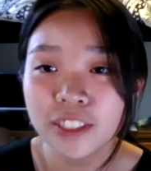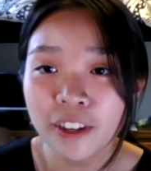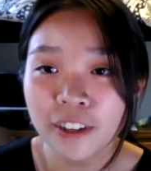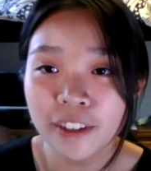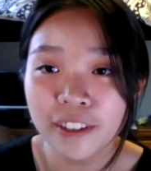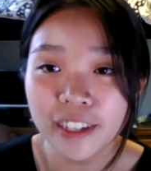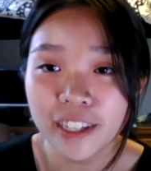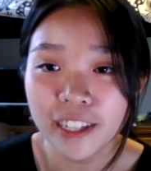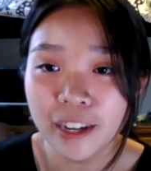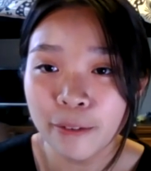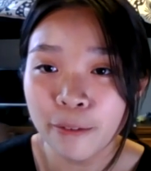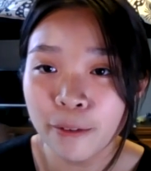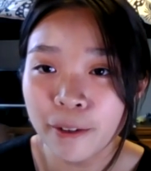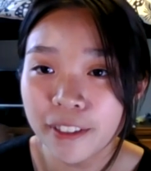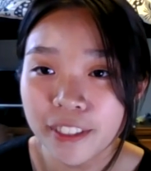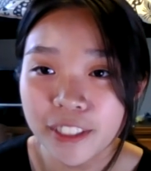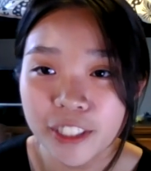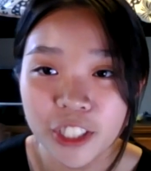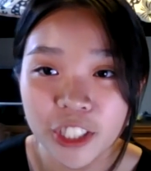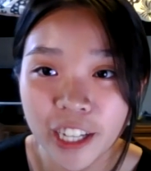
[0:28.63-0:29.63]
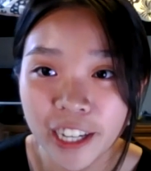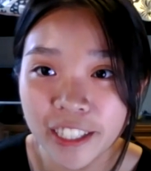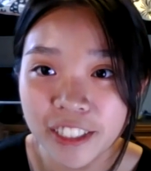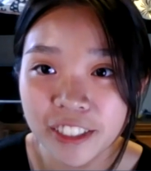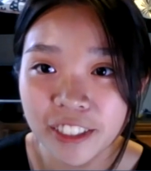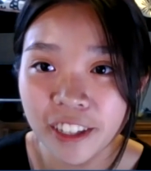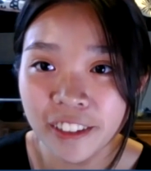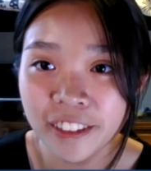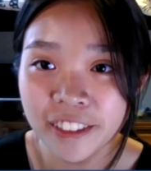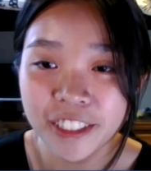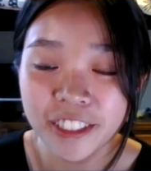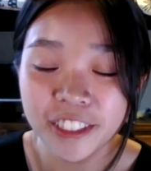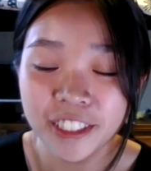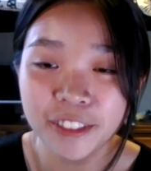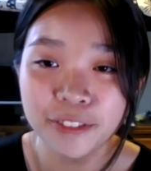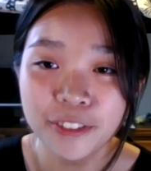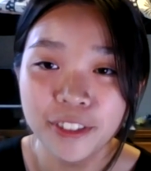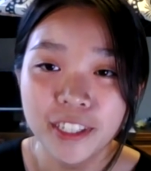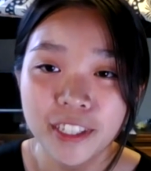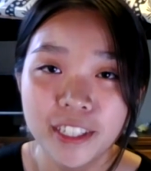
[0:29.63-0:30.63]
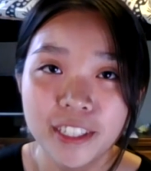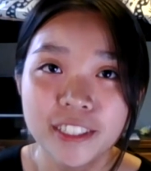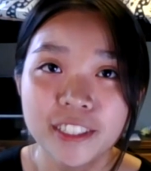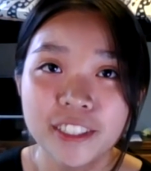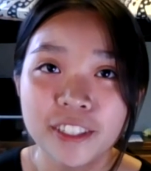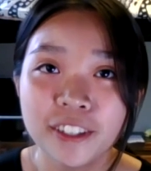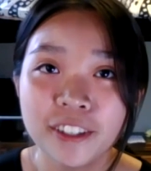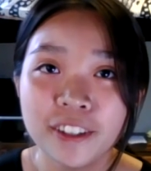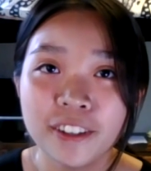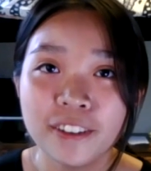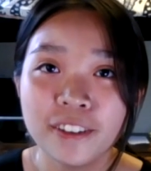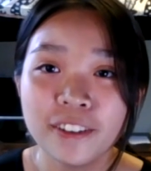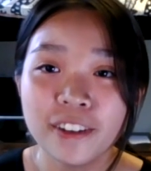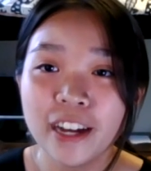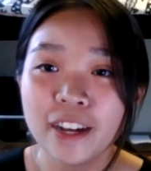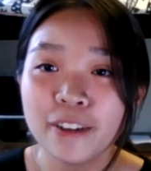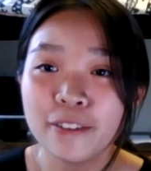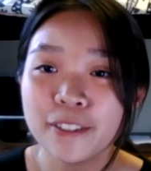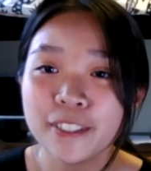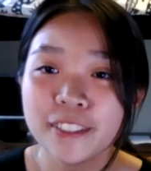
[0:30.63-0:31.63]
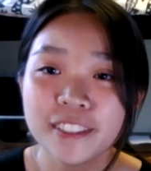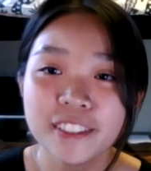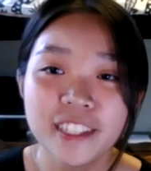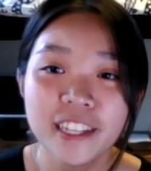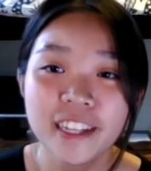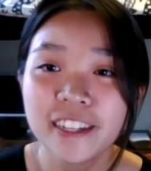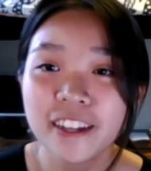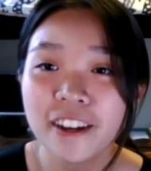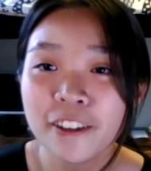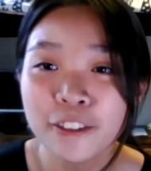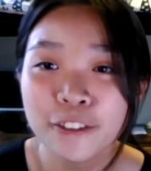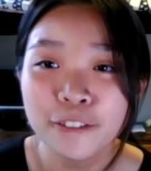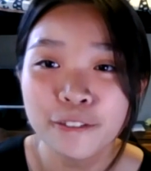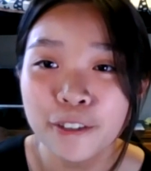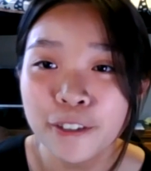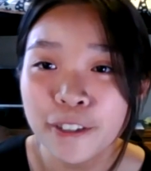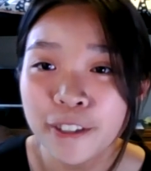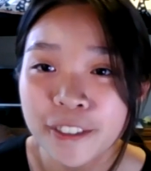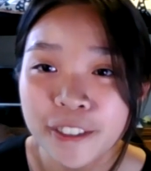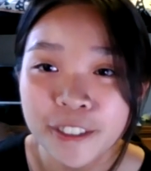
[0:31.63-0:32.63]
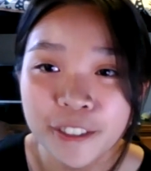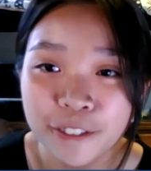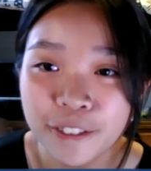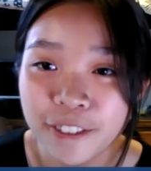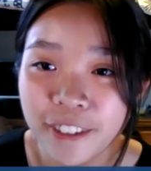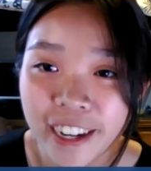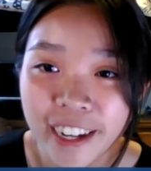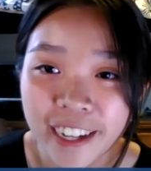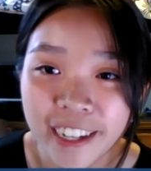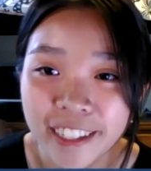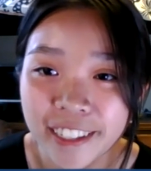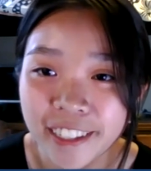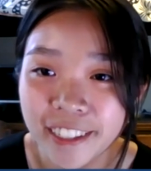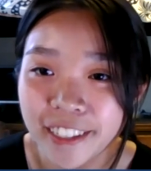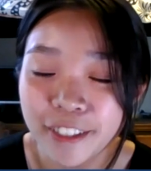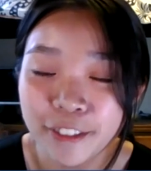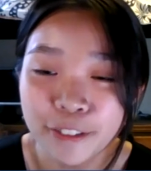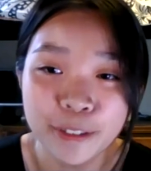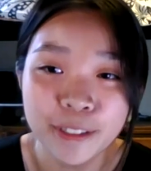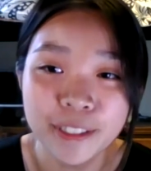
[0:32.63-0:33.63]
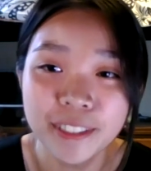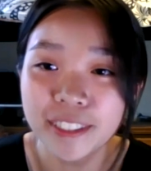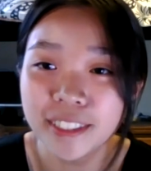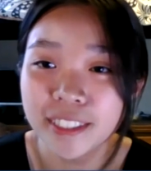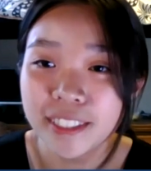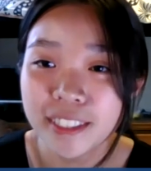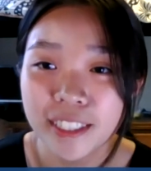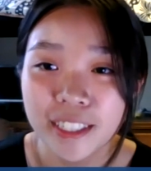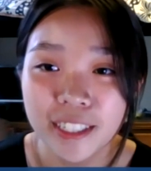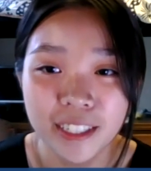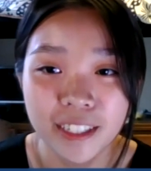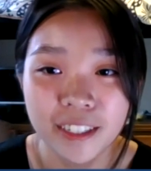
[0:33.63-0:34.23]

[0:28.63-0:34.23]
saw that I won this giant scholarship. So I was like on the verge of crying. It was